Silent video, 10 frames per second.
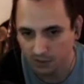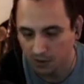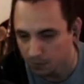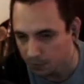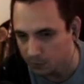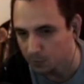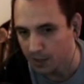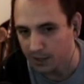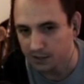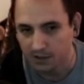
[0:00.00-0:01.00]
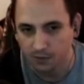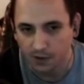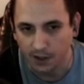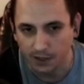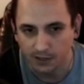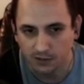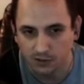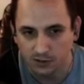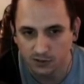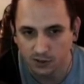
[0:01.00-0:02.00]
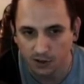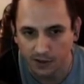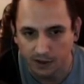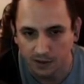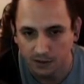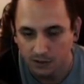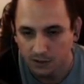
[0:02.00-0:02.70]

the first Black Knight fight, as you just saw there.